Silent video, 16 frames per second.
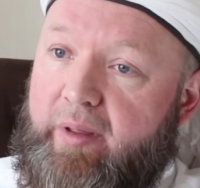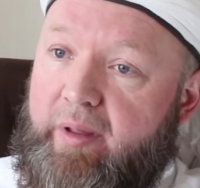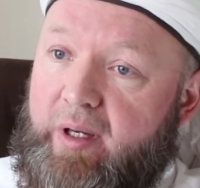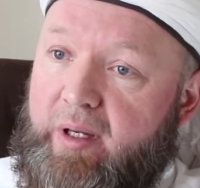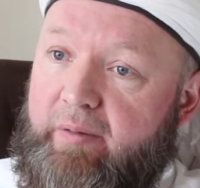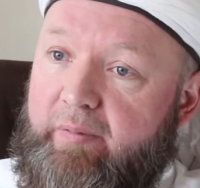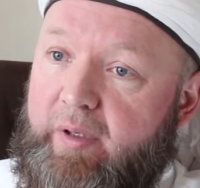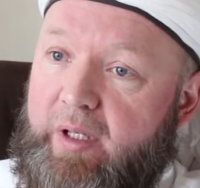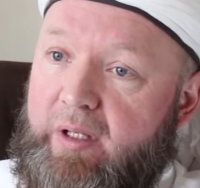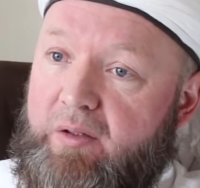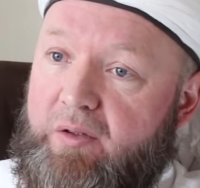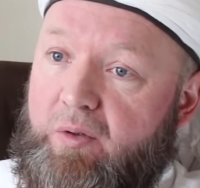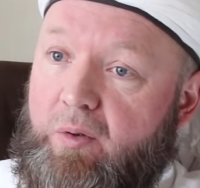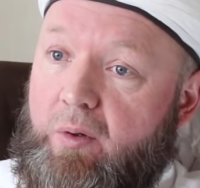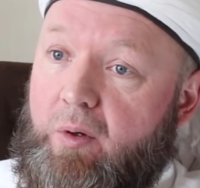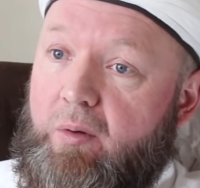with a
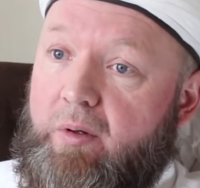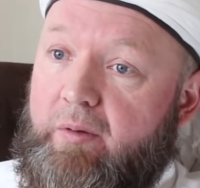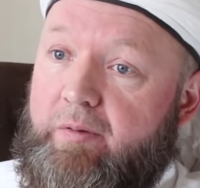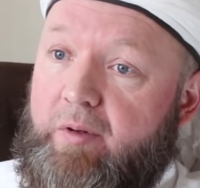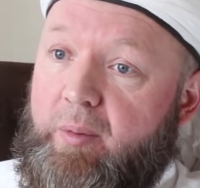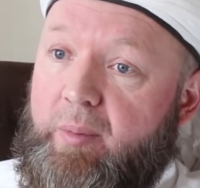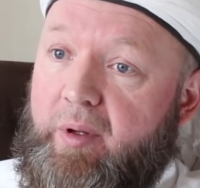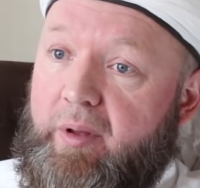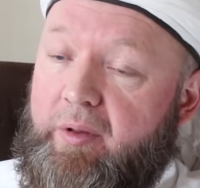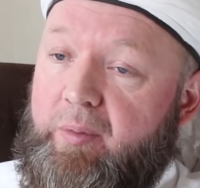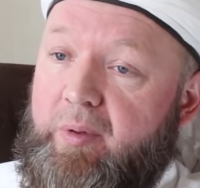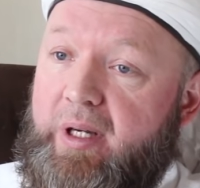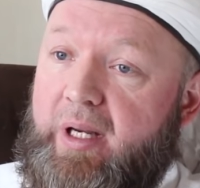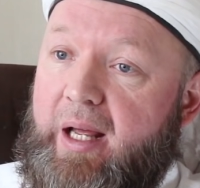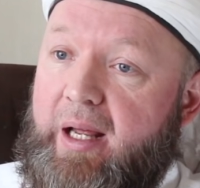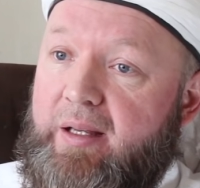convenience store owner for about
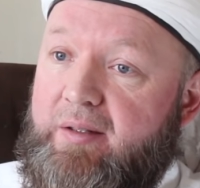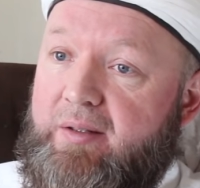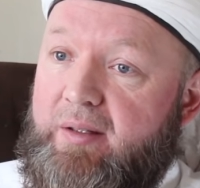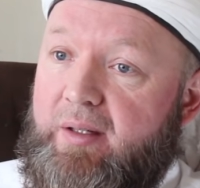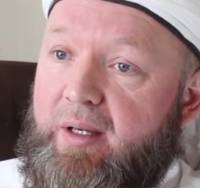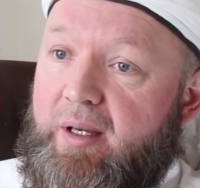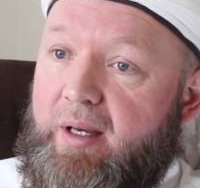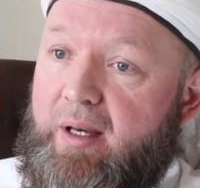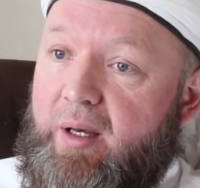three days,